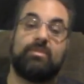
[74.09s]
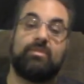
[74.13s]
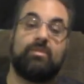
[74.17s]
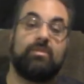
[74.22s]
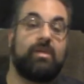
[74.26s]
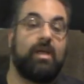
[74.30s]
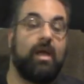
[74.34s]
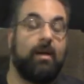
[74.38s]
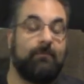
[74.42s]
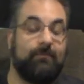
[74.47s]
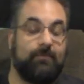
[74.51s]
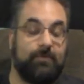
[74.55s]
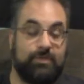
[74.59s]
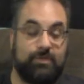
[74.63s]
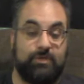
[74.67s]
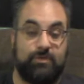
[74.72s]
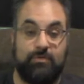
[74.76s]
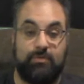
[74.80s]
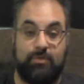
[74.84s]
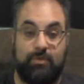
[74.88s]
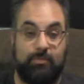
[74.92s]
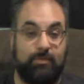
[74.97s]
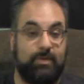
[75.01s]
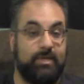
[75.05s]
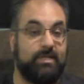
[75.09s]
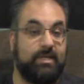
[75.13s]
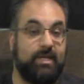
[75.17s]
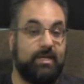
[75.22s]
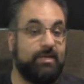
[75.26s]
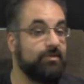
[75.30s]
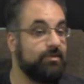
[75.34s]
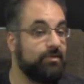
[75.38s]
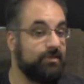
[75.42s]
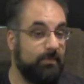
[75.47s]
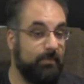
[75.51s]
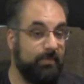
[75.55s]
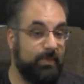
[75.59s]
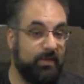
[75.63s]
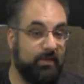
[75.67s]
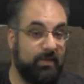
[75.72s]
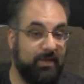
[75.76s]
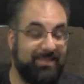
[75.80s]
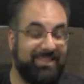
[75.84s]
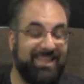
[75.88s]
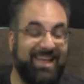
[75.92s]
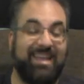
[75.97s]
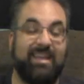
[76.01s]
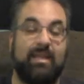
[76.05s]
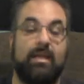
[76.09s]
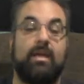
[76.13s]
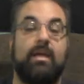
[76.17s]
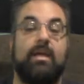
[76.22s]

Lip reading: only up for 2-3 days or something like that,